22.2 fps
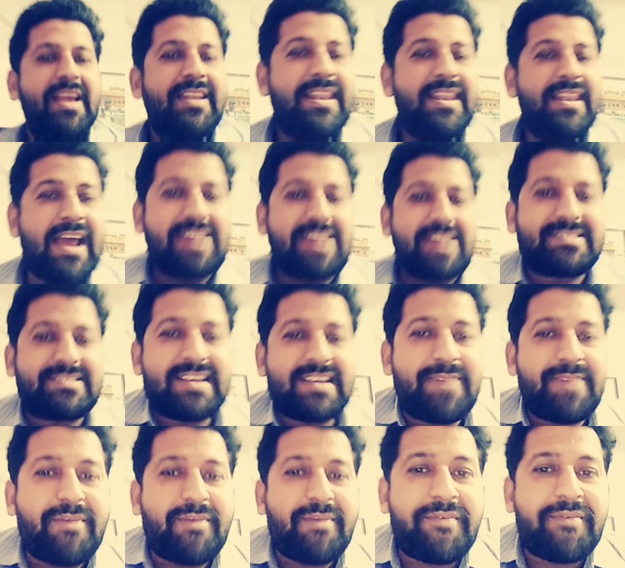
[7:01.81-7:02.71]
last
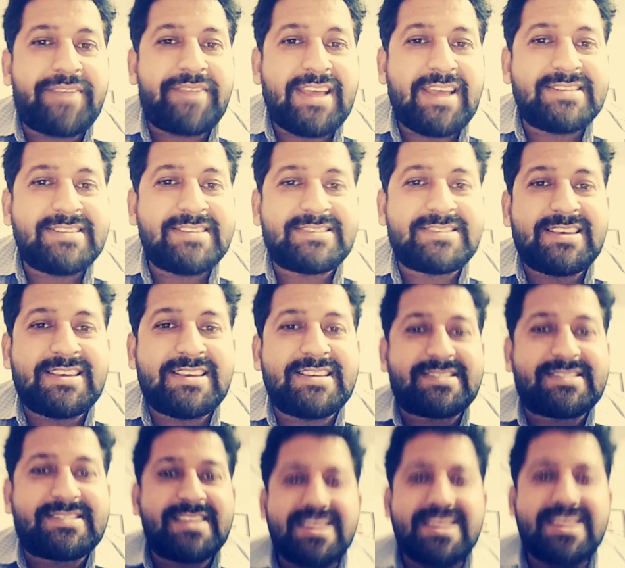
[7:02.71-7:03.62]
type of
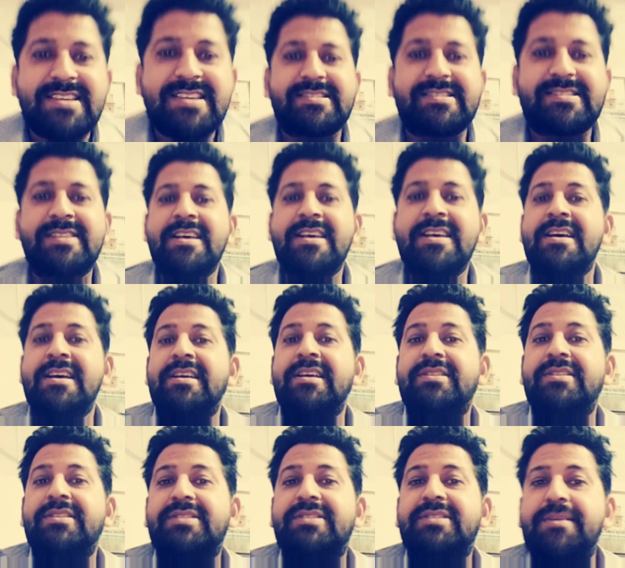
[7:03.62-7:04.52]
tenses is
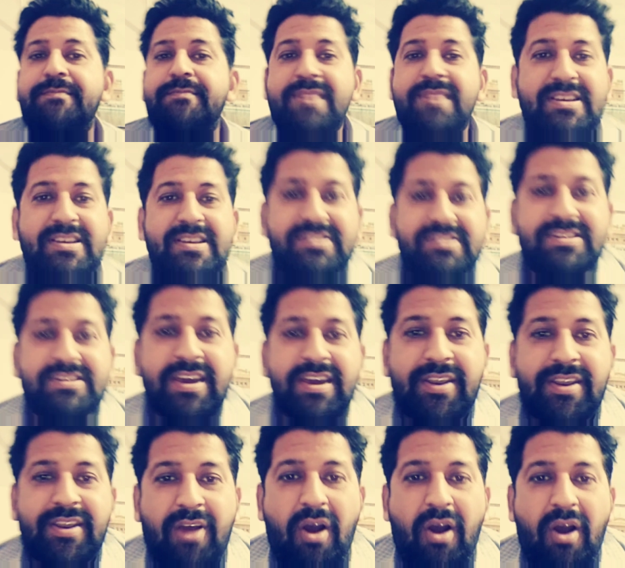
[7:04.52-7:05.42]
the
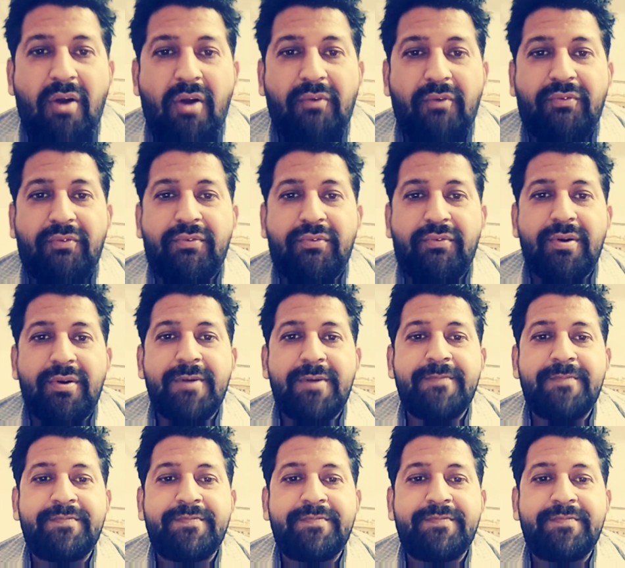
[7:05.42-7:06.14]
mixture of